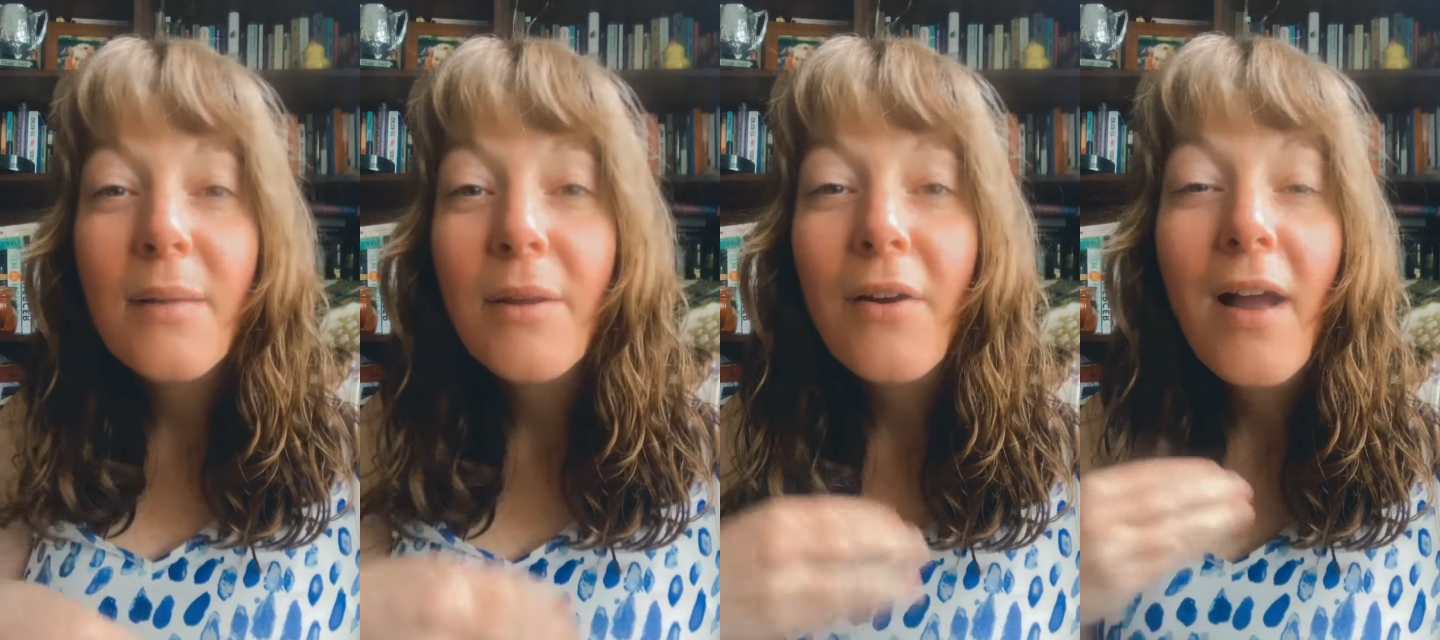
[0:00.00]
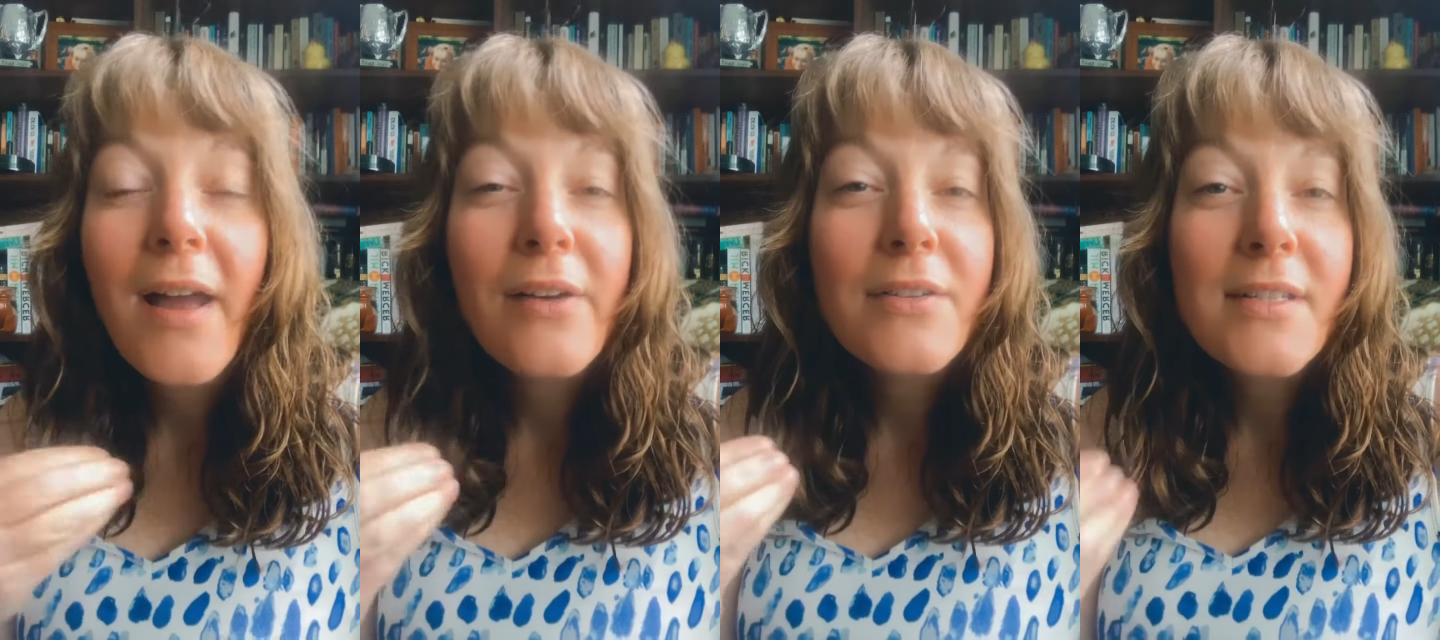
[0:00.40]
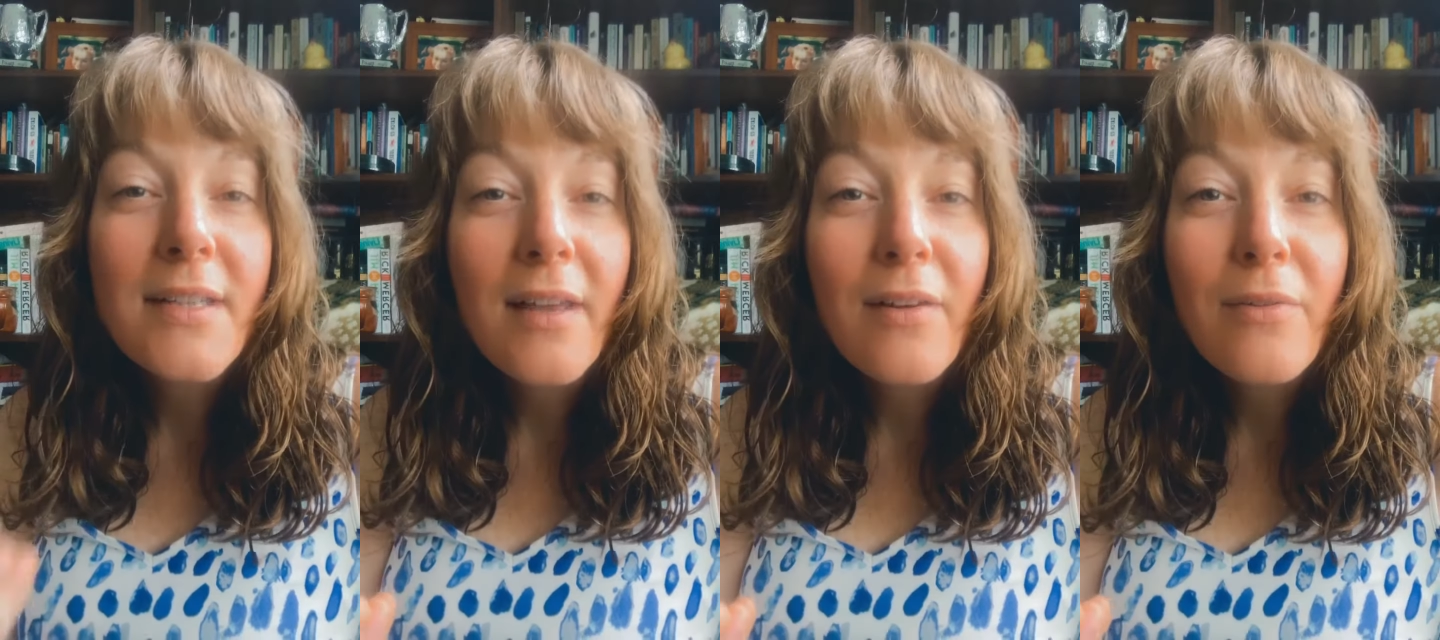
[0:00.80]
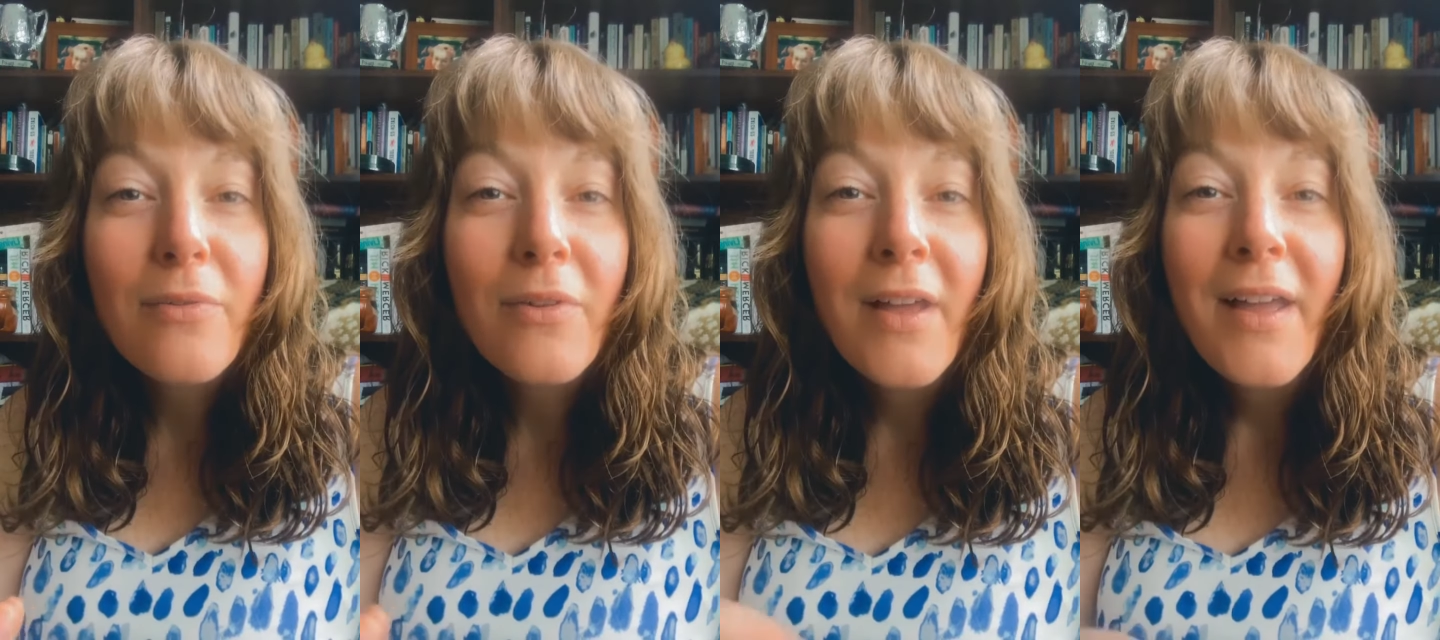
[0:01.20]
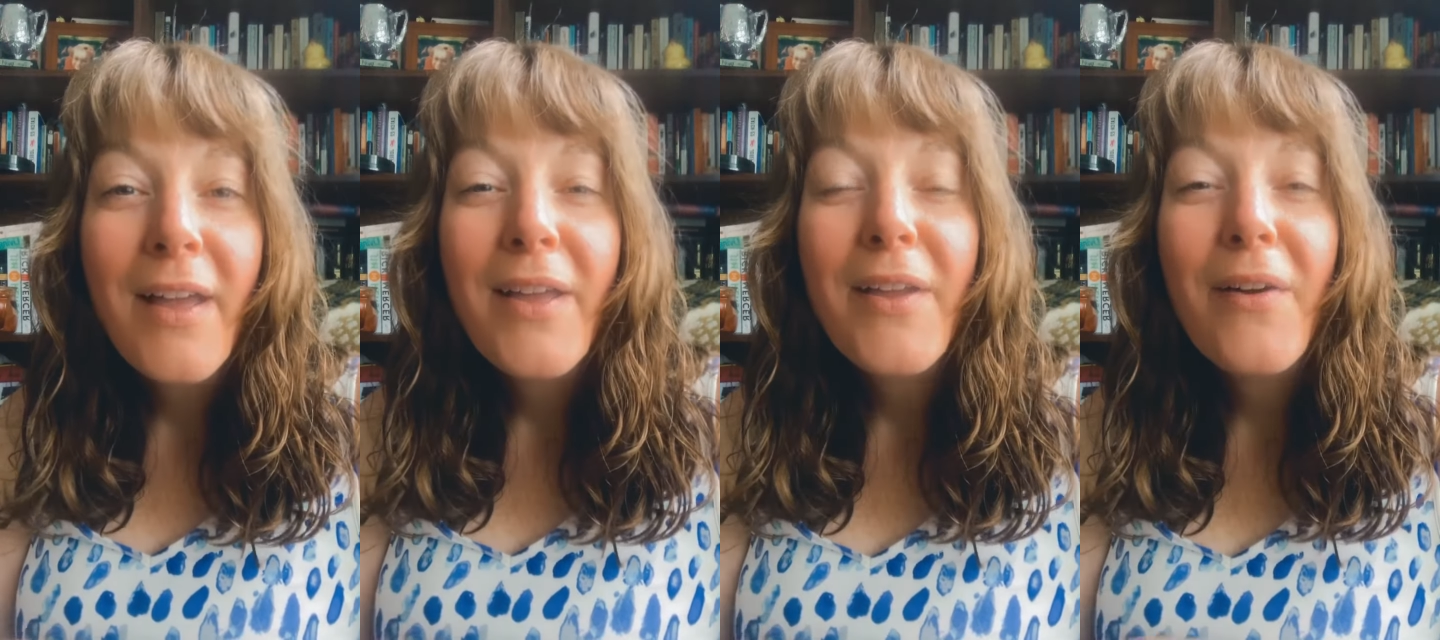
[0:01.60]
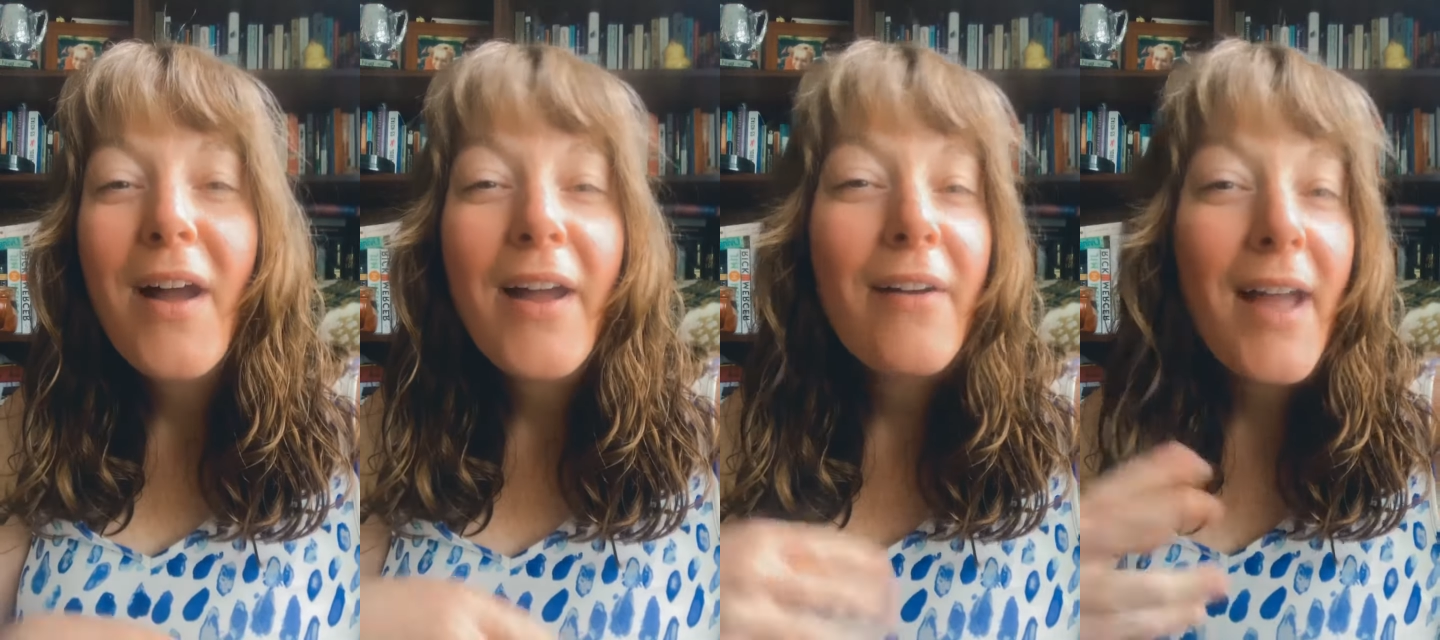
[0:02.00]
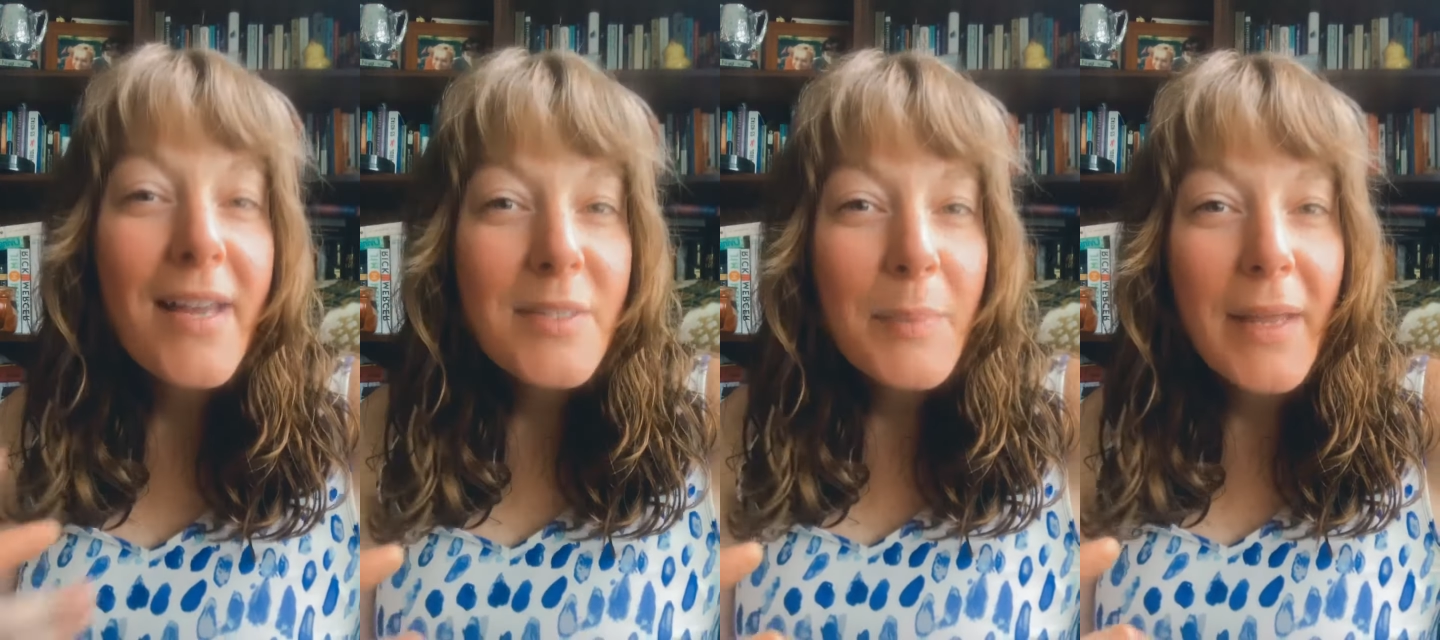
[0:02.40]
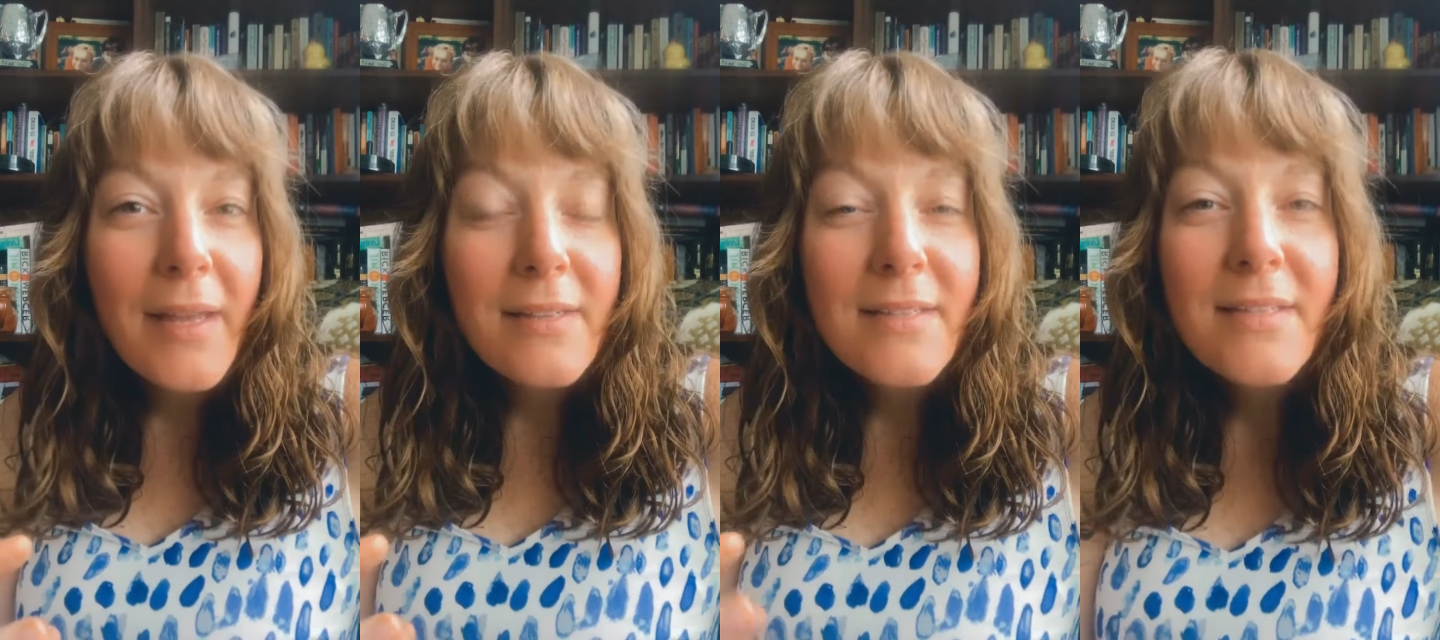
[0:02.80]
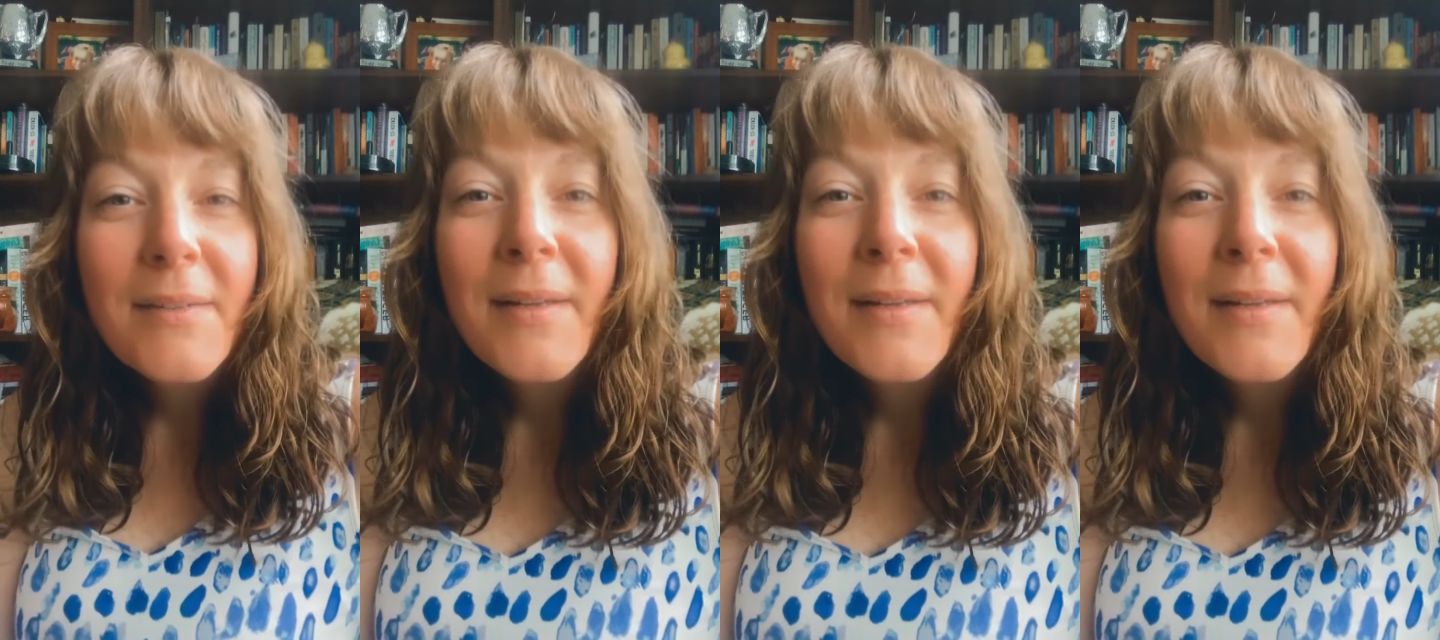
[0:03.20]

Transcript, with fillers: your higher self, your higher aspects,